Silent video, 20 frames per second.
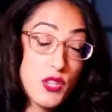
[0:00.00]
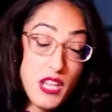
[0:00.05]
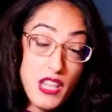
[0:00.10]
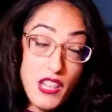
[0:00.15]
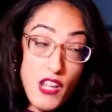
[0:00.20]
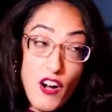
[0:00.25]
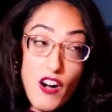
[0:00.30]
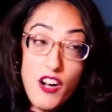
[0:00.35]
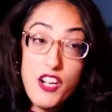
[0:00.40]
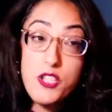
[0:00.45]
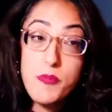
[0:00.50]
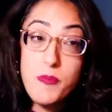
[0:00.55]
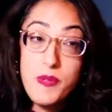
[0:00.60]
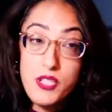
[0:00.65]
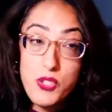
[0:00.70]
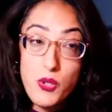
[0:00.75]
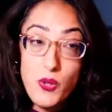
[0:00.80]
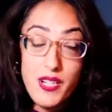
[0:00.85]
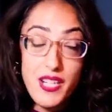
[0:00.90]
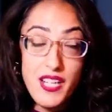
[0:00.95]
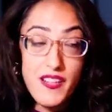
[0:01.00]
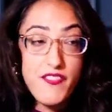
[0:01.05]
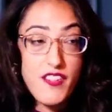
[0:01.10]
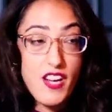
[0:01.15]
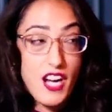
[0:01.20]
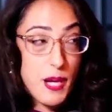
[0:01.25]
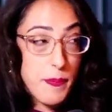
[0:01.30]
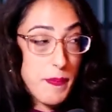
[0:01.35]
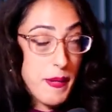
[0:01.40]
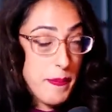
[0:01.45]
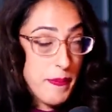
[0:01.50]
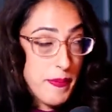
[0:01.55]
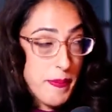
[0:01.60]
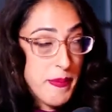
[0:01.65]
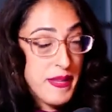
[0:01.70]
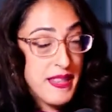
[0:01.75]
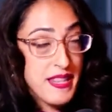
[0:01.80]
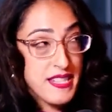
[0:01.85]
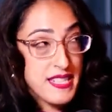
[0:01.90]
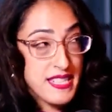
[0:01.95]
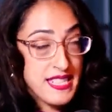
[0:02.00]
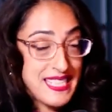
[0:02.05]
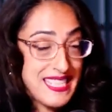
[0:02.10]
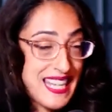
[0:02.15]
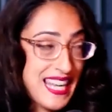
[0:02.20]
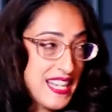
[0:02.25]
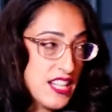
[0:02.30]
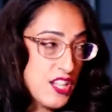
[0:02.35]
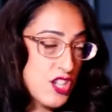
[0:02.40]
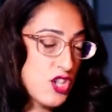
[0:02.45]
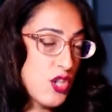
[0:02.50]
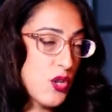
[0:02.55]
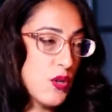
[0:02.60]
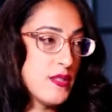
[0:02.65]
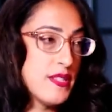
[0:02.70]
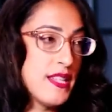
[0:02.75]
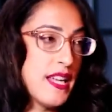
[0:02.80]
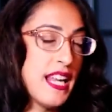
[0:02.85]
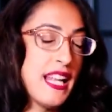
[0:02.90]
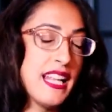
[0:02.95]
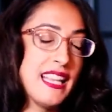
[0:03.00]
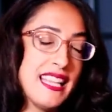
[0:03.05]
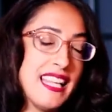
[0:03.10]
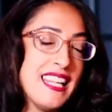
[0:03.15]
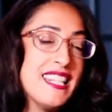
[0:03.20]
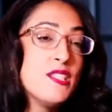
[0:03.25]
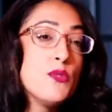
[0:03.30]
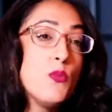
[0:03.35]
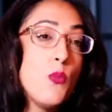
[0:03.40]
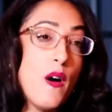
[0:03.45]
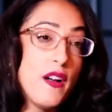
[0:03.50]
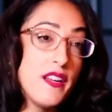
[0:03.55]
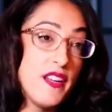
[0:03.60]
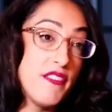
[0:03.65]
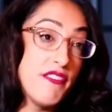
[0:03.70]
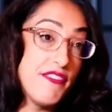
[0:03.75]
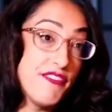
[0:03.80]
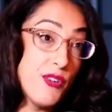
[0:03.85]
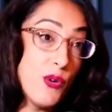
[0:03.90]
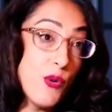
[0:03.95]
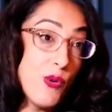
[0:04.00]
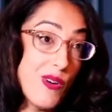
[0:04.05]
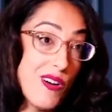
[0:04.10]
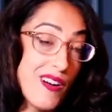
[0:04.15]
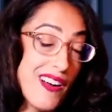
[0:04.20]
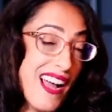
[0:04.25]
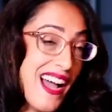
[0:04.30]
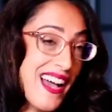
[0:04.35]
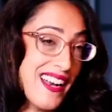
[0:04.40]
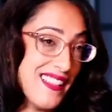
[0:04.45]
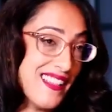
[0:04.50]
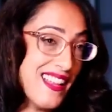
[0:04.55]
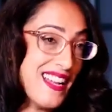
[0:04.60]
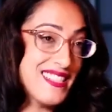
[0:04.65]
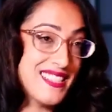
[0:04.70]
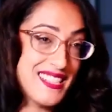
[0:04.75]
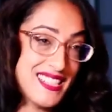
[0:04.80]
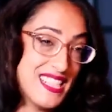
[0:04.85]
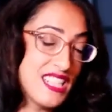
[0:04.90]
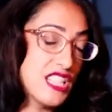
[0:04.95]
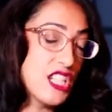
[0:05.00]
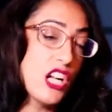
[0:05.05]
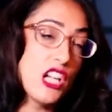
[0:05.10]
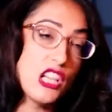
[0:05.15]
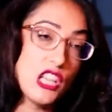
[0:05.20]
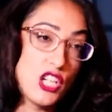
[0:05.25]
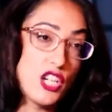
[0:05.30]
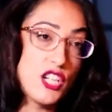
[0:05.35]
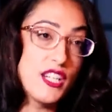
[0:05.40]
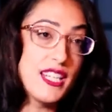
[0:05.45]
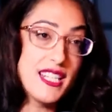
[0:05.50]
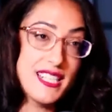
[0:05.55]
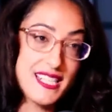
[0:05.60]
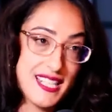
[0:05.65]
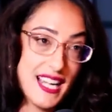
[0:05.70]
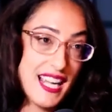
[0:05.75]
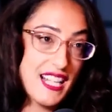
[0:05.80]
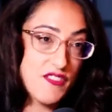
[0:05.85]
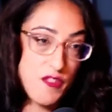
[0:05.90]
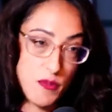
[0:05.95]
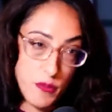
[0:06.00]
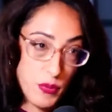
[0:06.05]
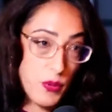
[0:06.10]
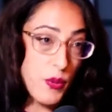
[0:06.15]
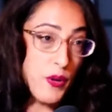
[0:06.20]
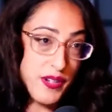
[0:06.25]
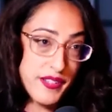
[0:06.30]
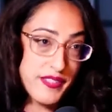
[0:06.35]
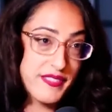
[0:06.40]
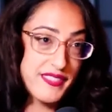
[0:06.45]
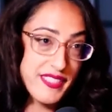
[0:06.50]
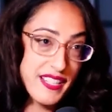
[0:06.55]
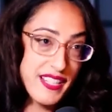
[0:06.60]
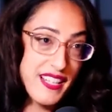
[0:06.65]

the large majority of young people, this data shows that at least 1 in 4 adolescents are learning sex from porn.